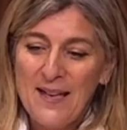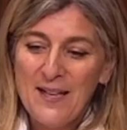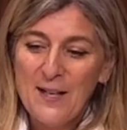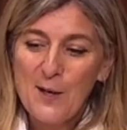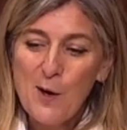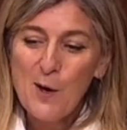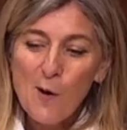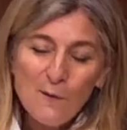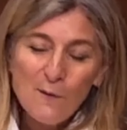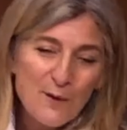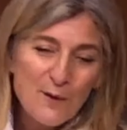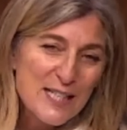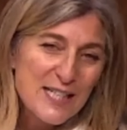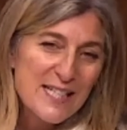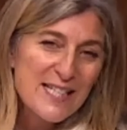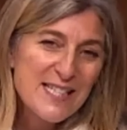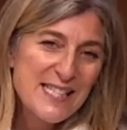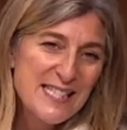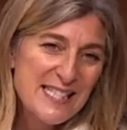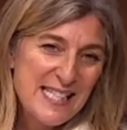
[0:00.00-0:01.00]

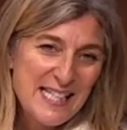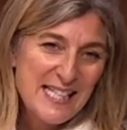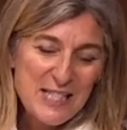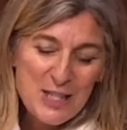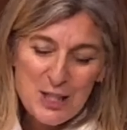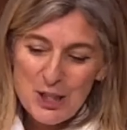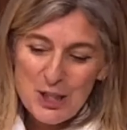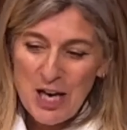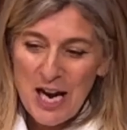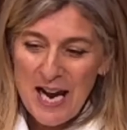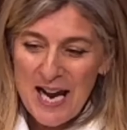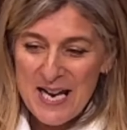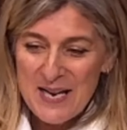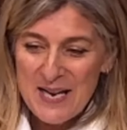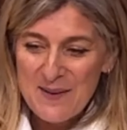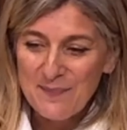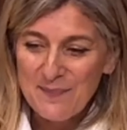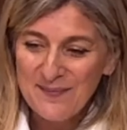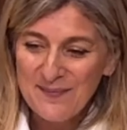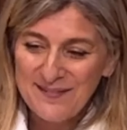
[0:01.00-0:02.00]
Confidence and
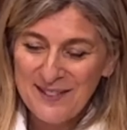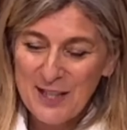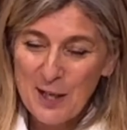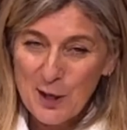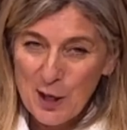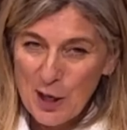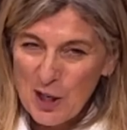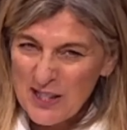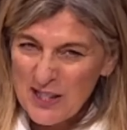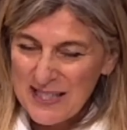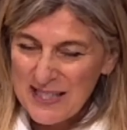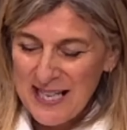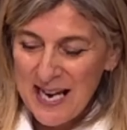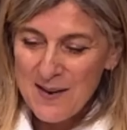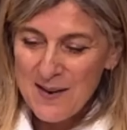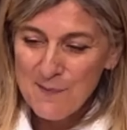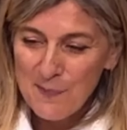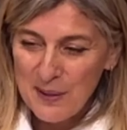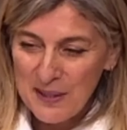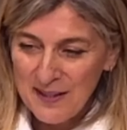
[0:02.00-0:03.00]
shame on our
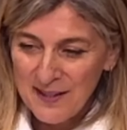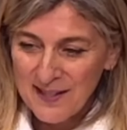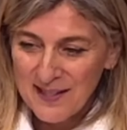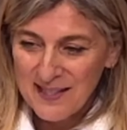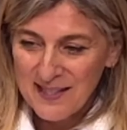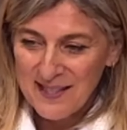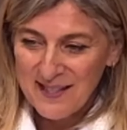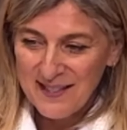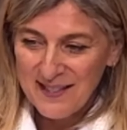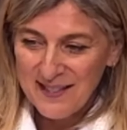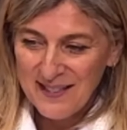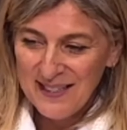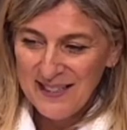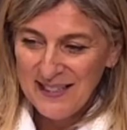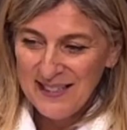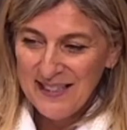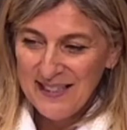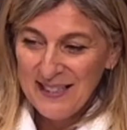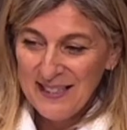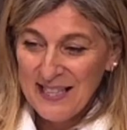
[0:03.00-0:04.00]
same person.
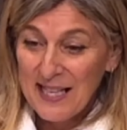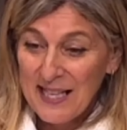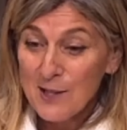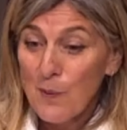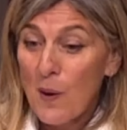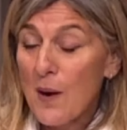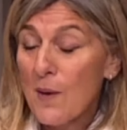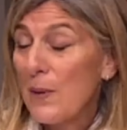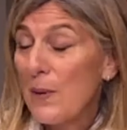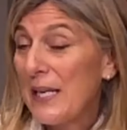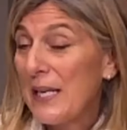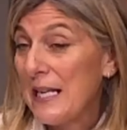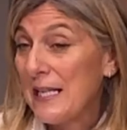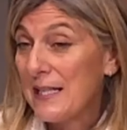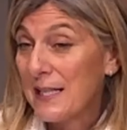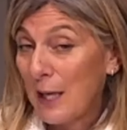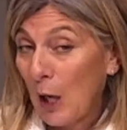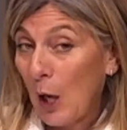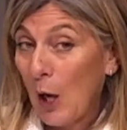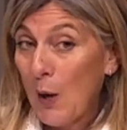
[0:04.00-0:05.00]
That's why we
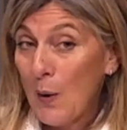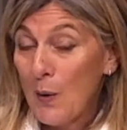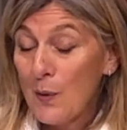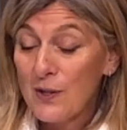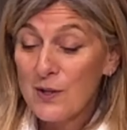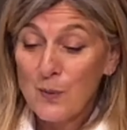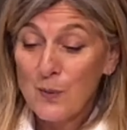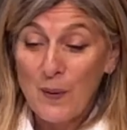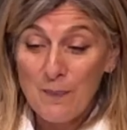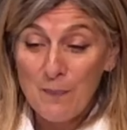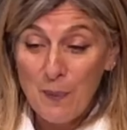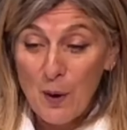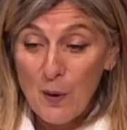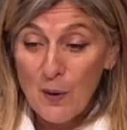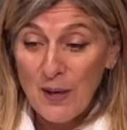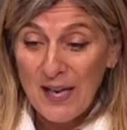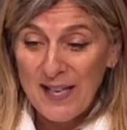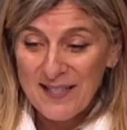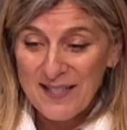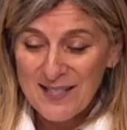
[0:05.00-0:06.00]
need clothes with
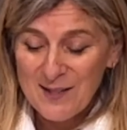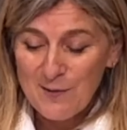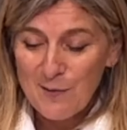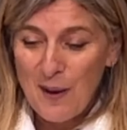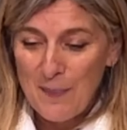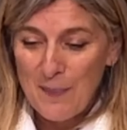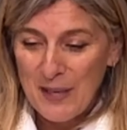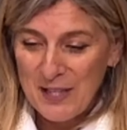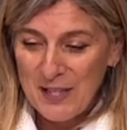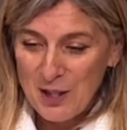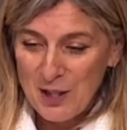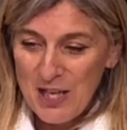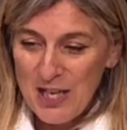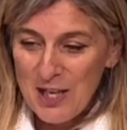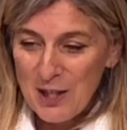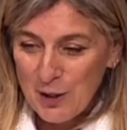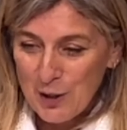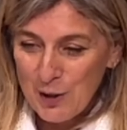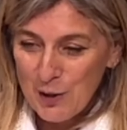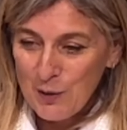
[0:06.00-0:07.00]
pockets. Rabbi Sheila
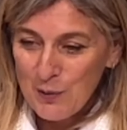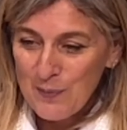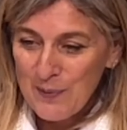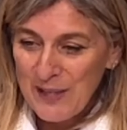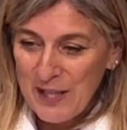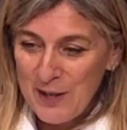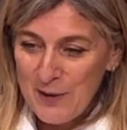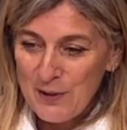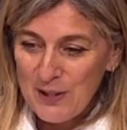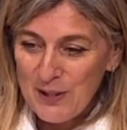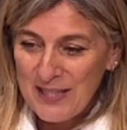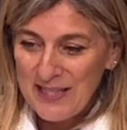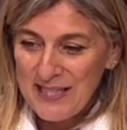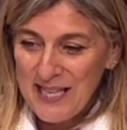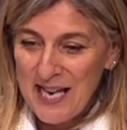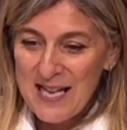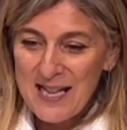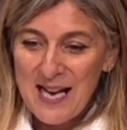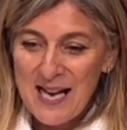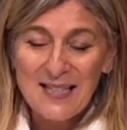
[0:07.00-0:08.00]
Shulman used to
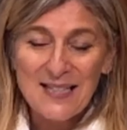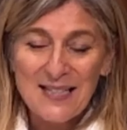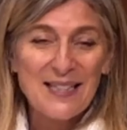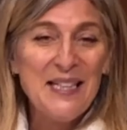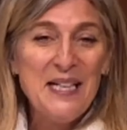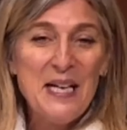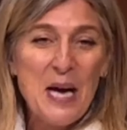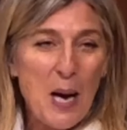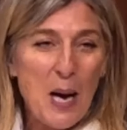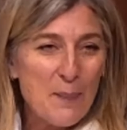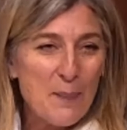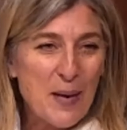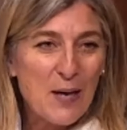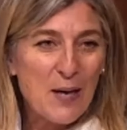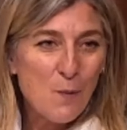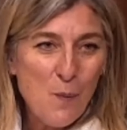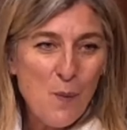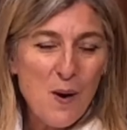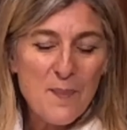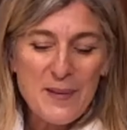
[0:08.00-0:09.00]
say that
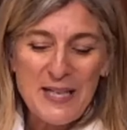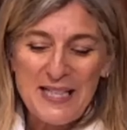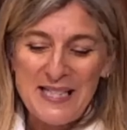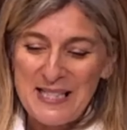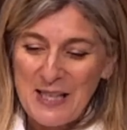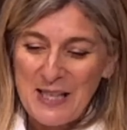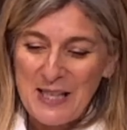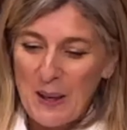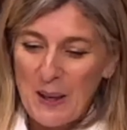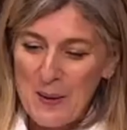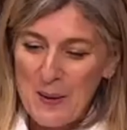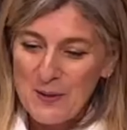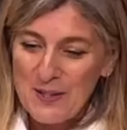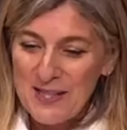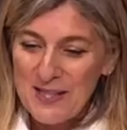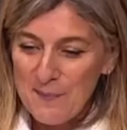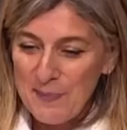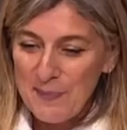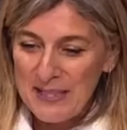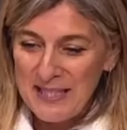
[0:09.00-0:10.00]
about women's clothes
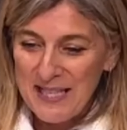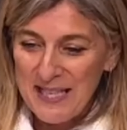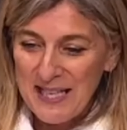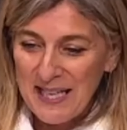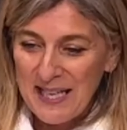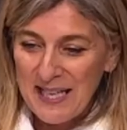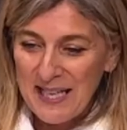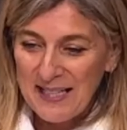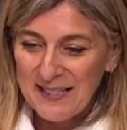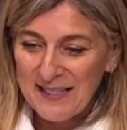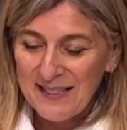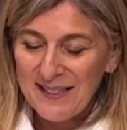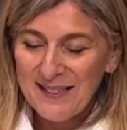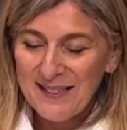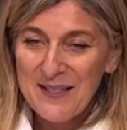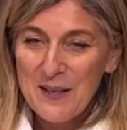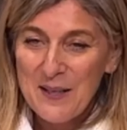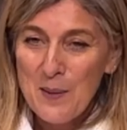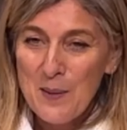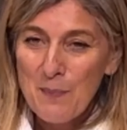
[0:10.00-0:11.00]
in particular.
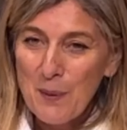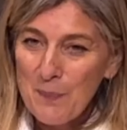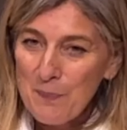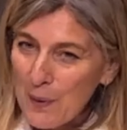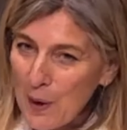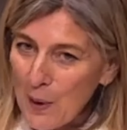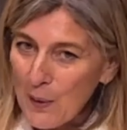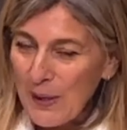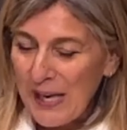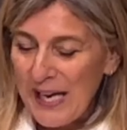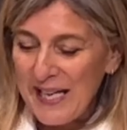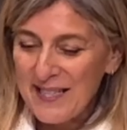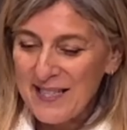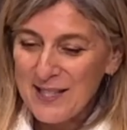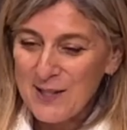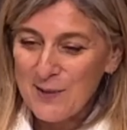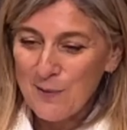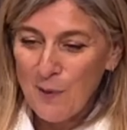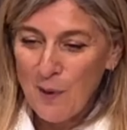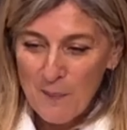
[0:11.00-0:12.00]
But
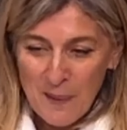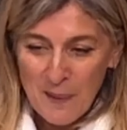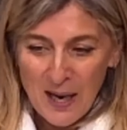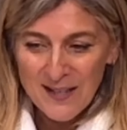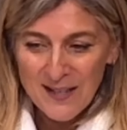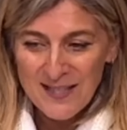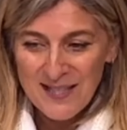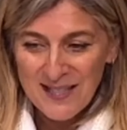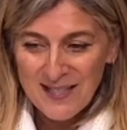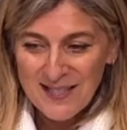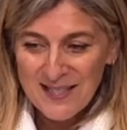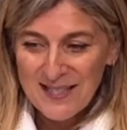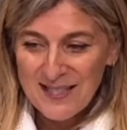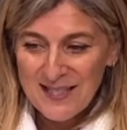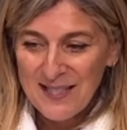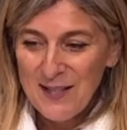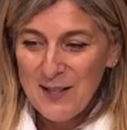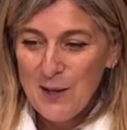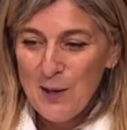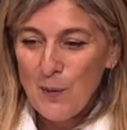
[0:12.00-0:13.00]
pockets remind us
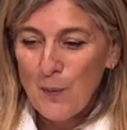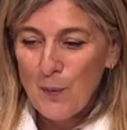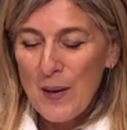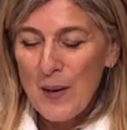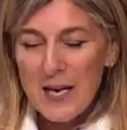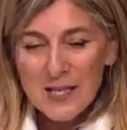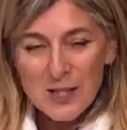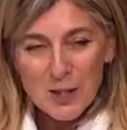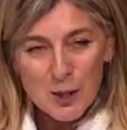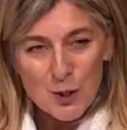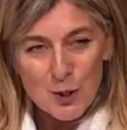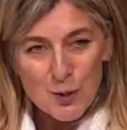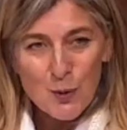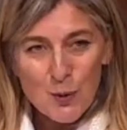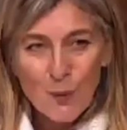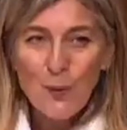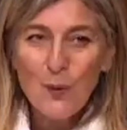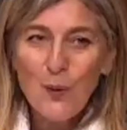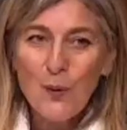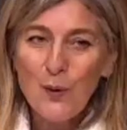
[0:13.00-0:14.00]
we
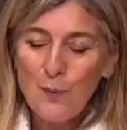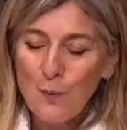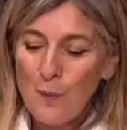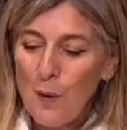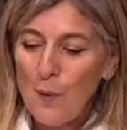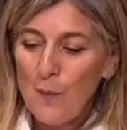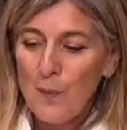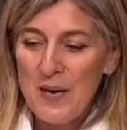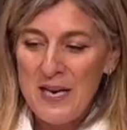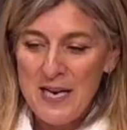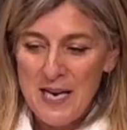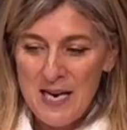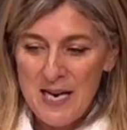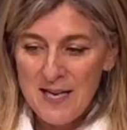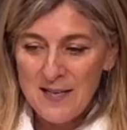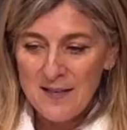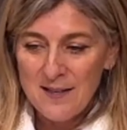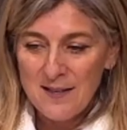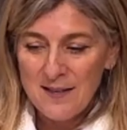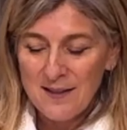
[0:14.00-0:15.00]
store what we
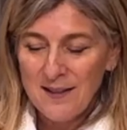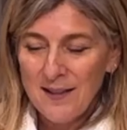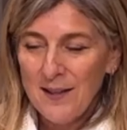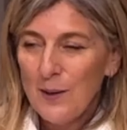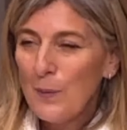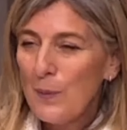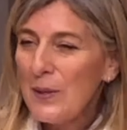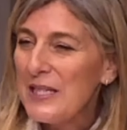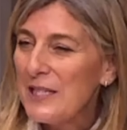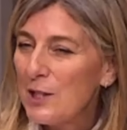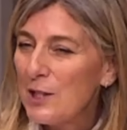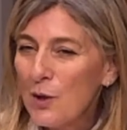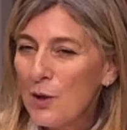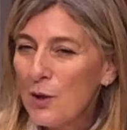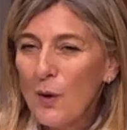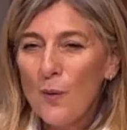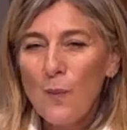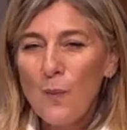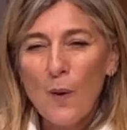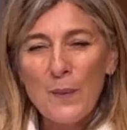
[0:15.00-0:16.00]
need. We
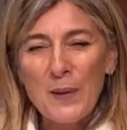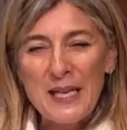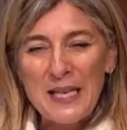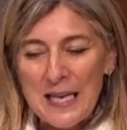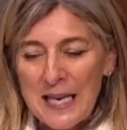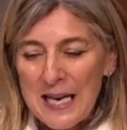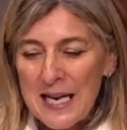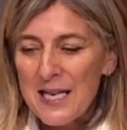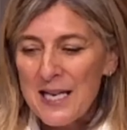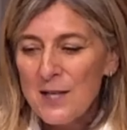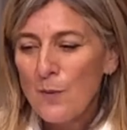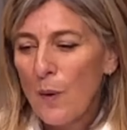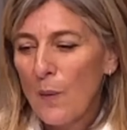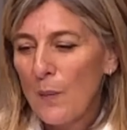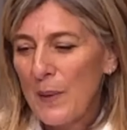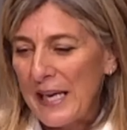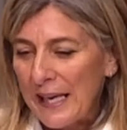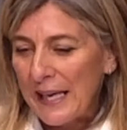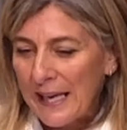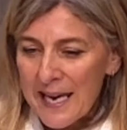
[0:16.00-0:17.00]
store what we need, what
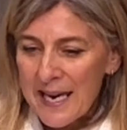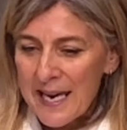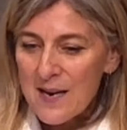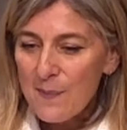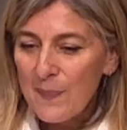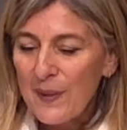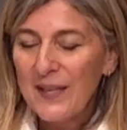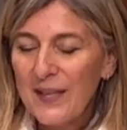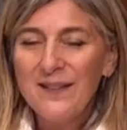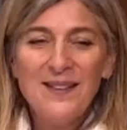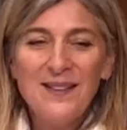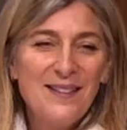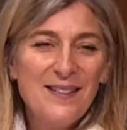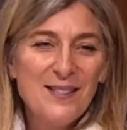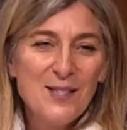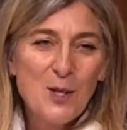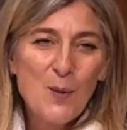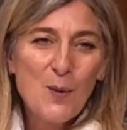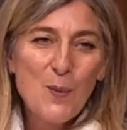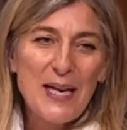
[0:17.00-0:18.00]
we keep,
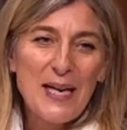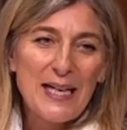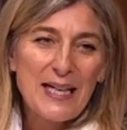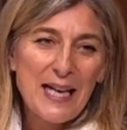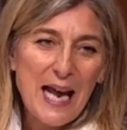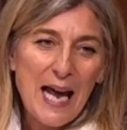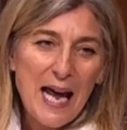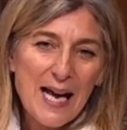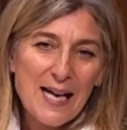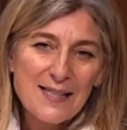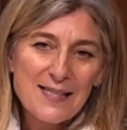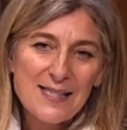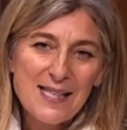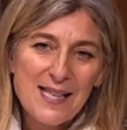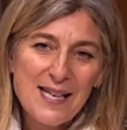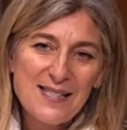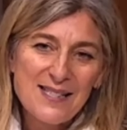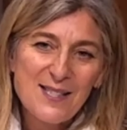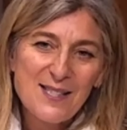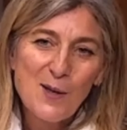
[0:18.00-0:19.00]
so we can
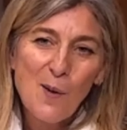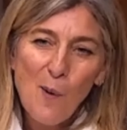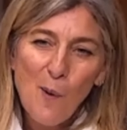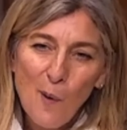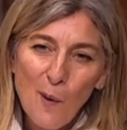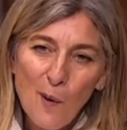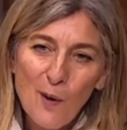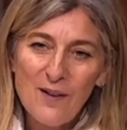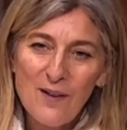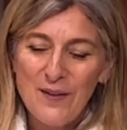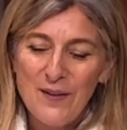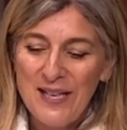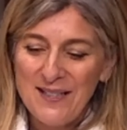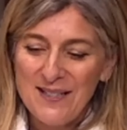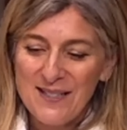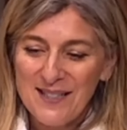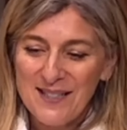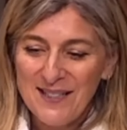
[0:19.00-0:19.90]
access all of it